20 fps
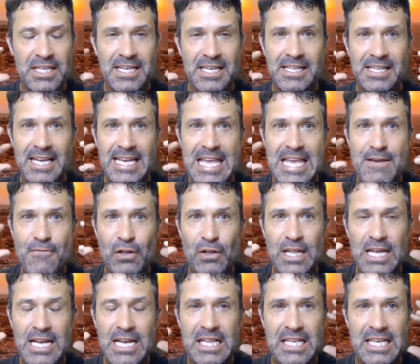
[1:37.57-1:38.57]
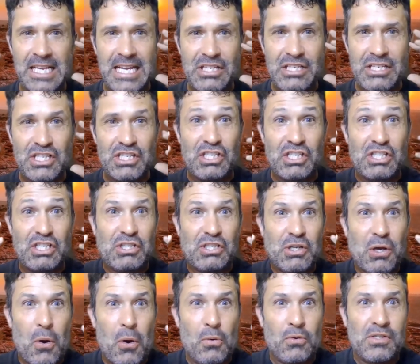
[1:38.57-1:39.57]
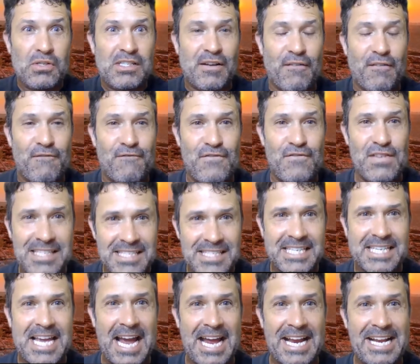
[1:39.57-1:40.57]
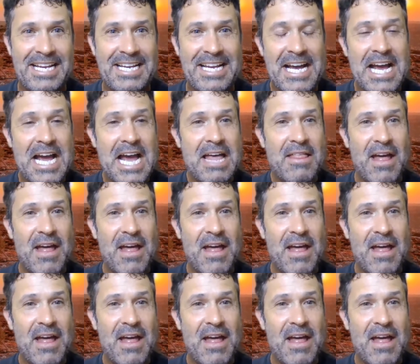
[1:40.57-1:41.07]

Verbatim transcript: the evil inclination is so sophisticated